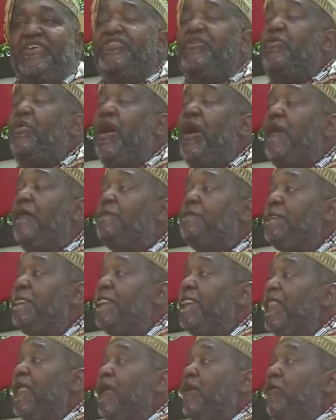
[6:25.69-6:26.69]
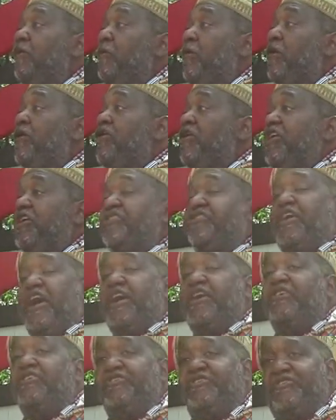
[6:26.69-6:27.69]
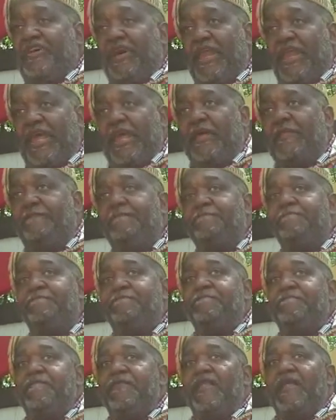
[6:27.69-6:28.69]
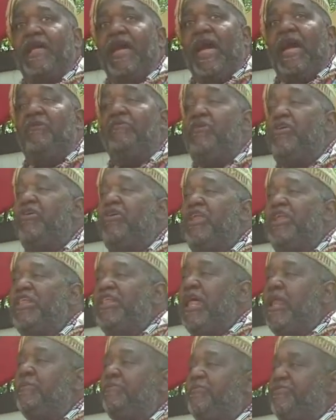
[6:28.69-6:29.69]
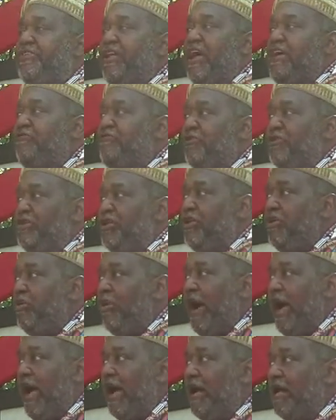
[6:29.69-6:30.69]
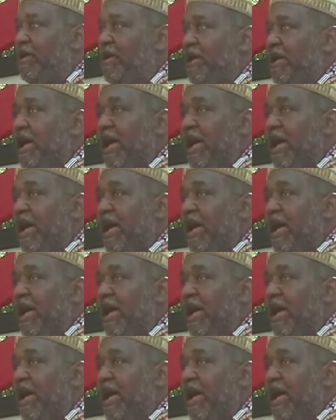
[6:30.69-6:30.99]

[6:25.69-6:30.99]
So, well, we're going to take your son in, and we're going to let him stay for a little while.